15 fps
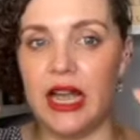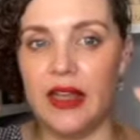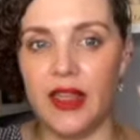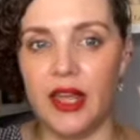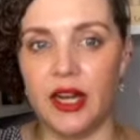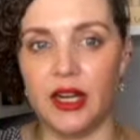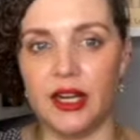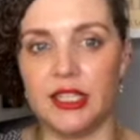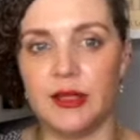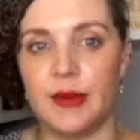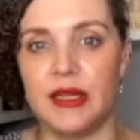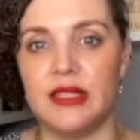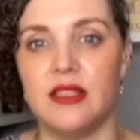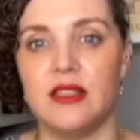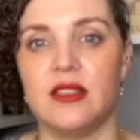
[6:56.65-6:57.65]
And then our
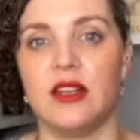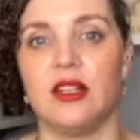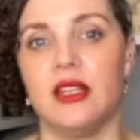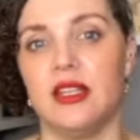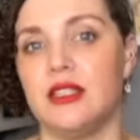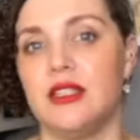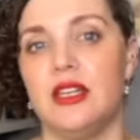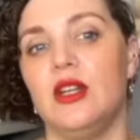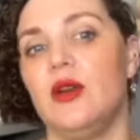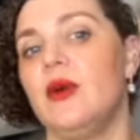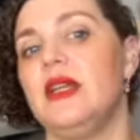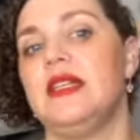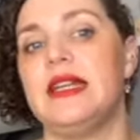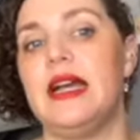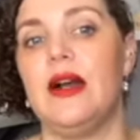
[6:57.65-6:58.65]
expenses are listed
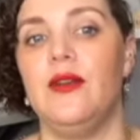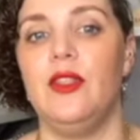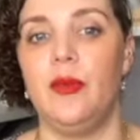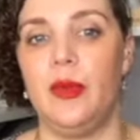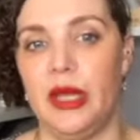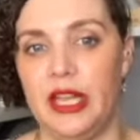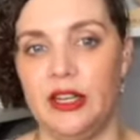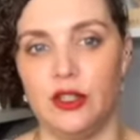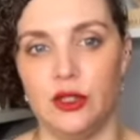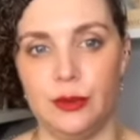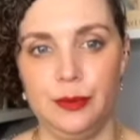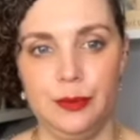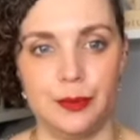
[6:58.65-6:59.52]
going down the page.